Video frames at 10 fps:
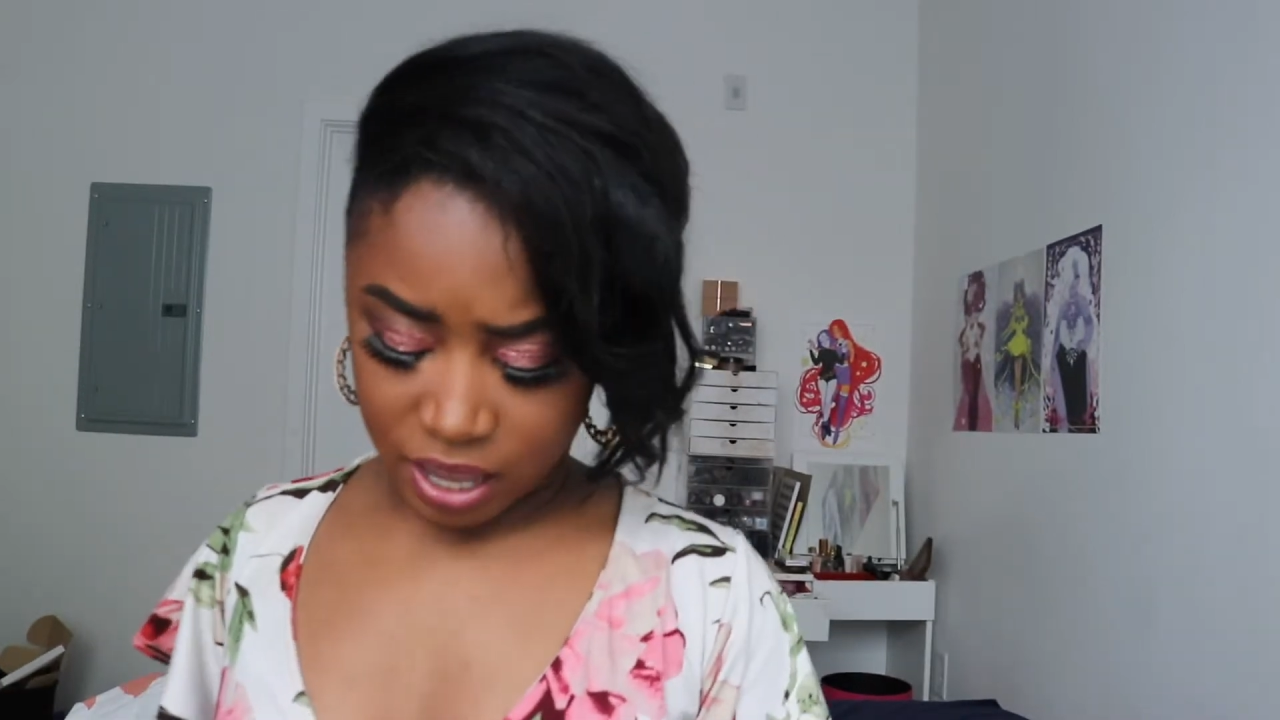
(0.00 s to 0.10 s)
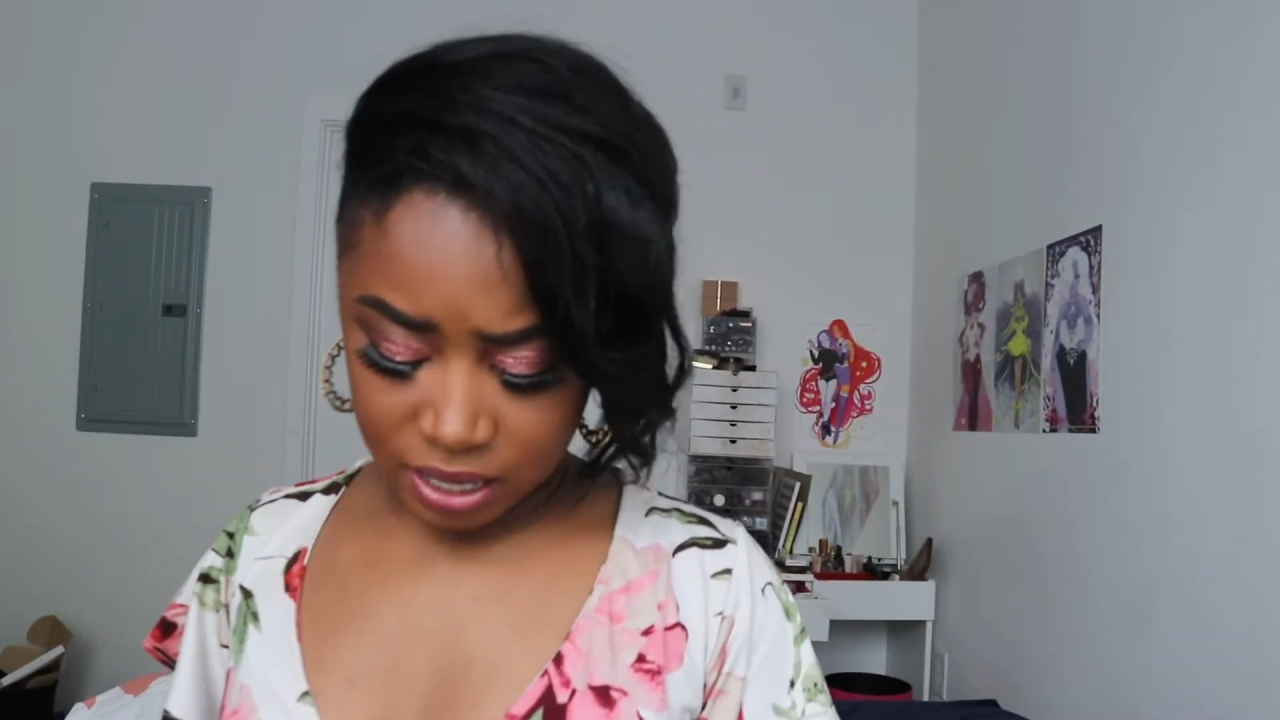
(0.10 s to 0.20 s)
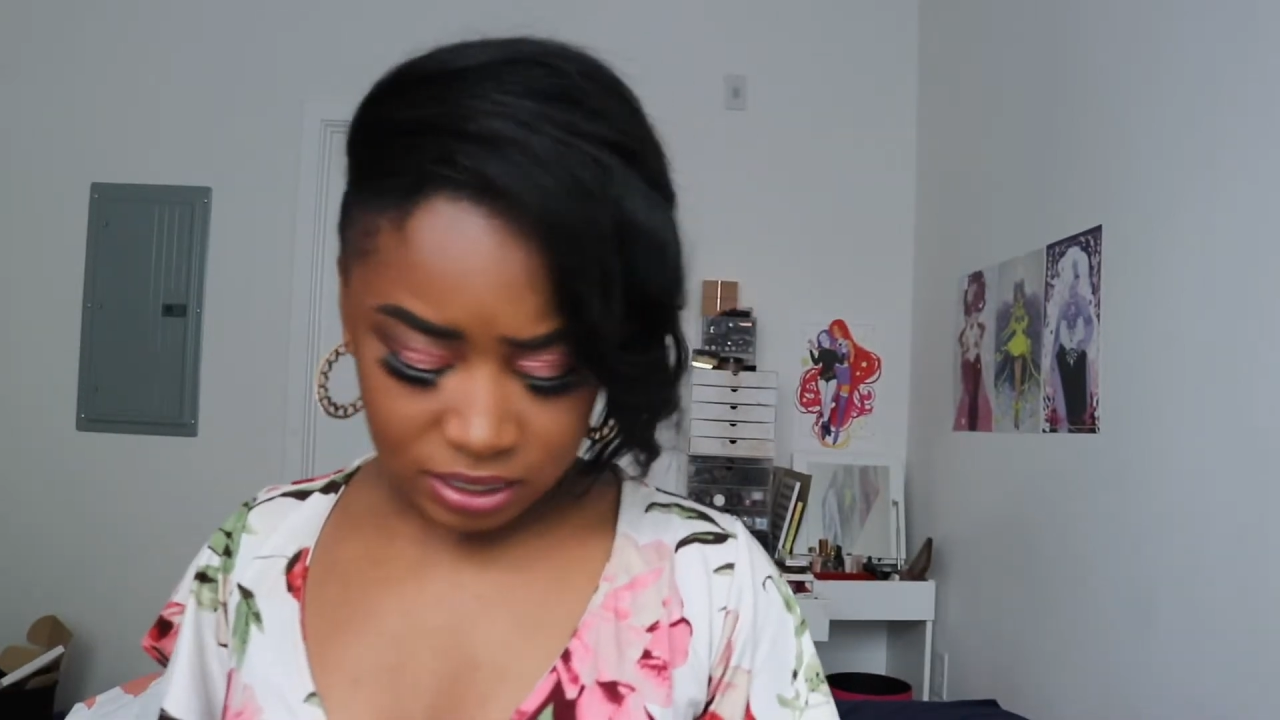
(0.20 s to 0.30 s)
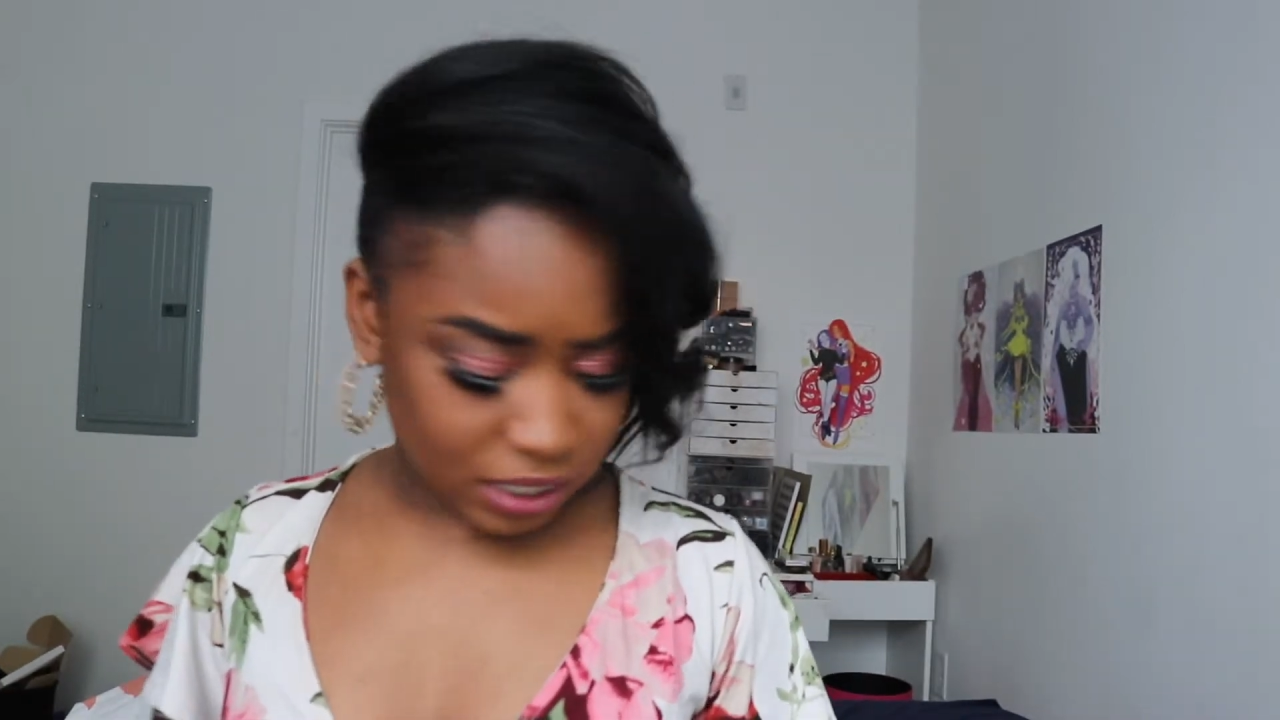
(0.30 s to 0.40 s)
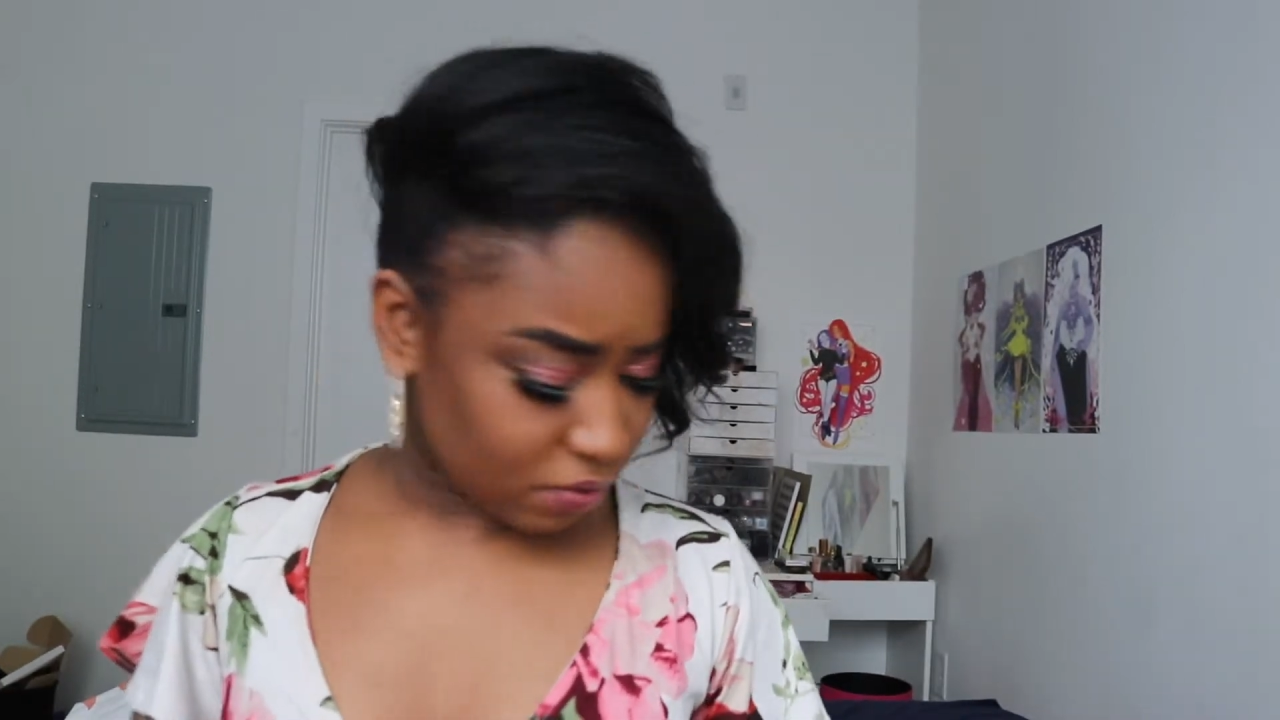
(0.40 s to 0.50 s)

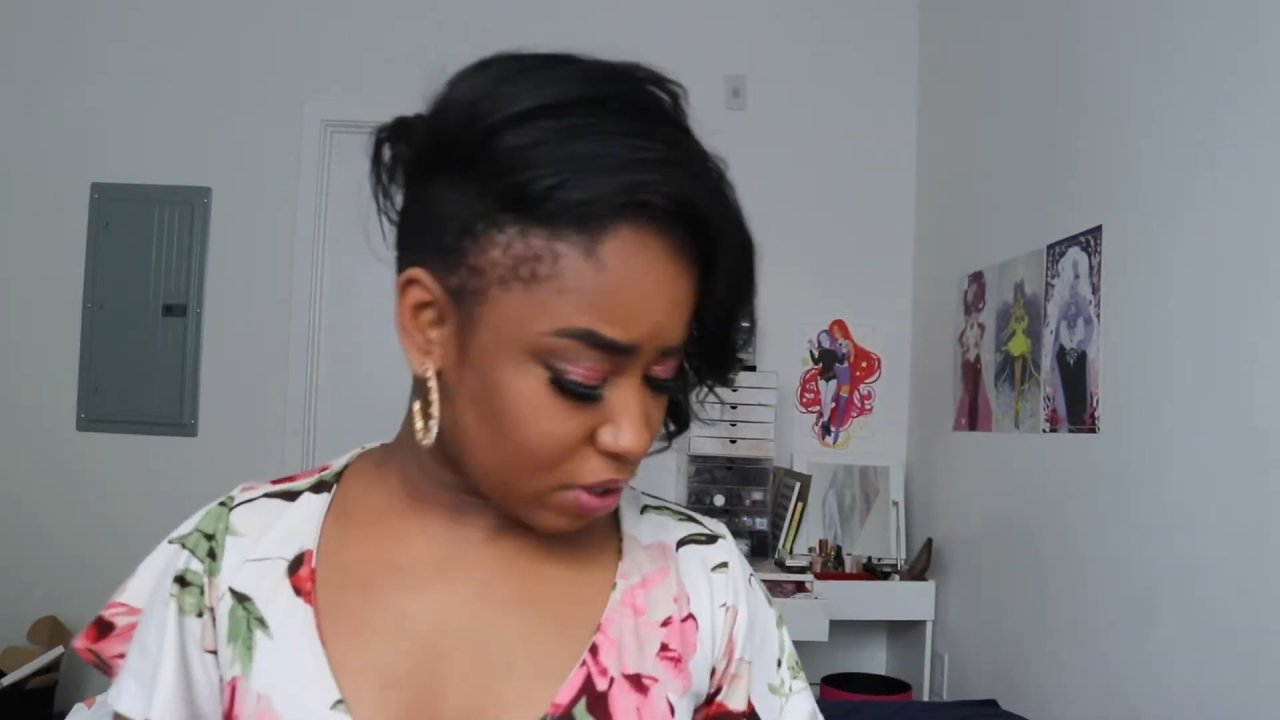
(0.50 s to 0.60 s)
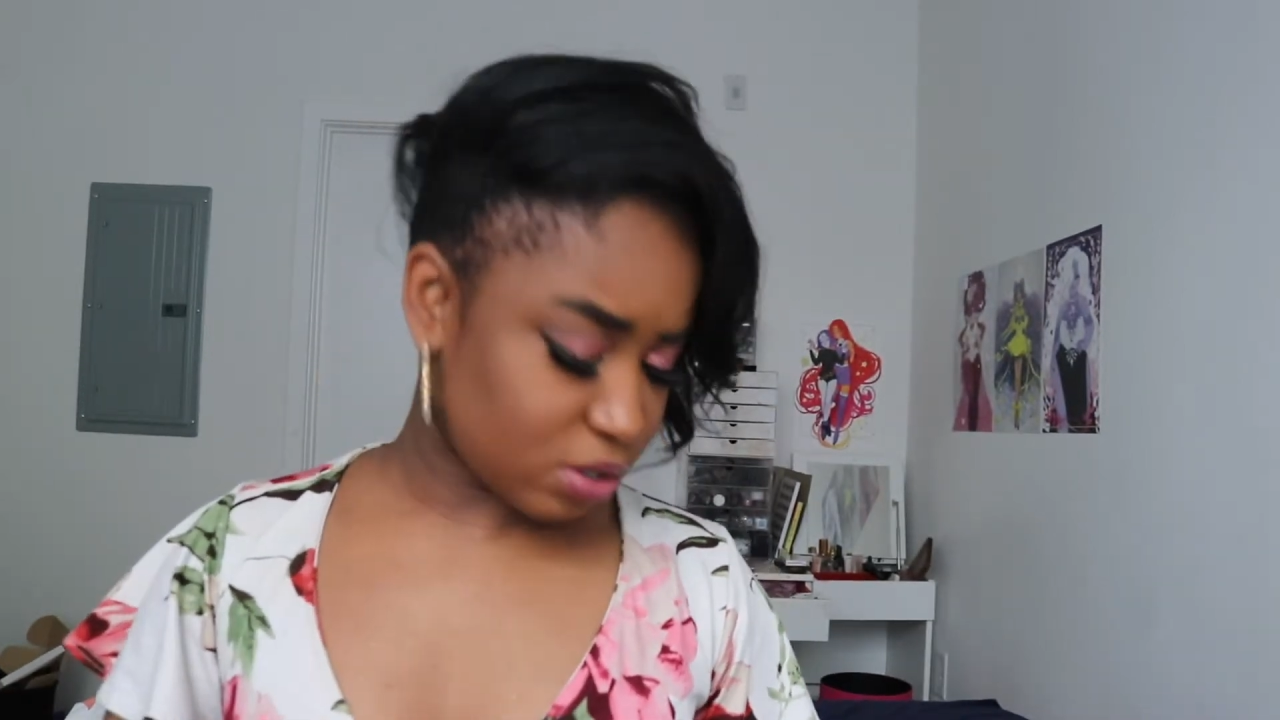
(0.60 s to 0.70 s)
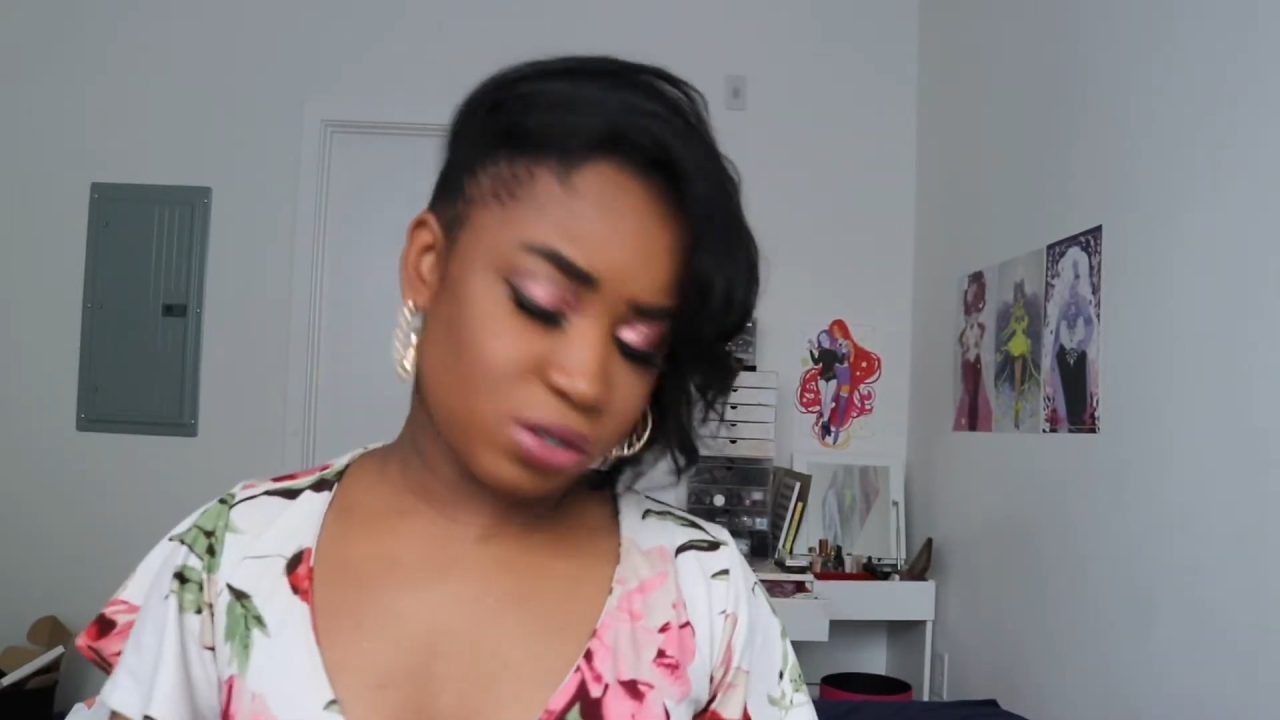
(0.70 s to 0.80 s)
had to give it a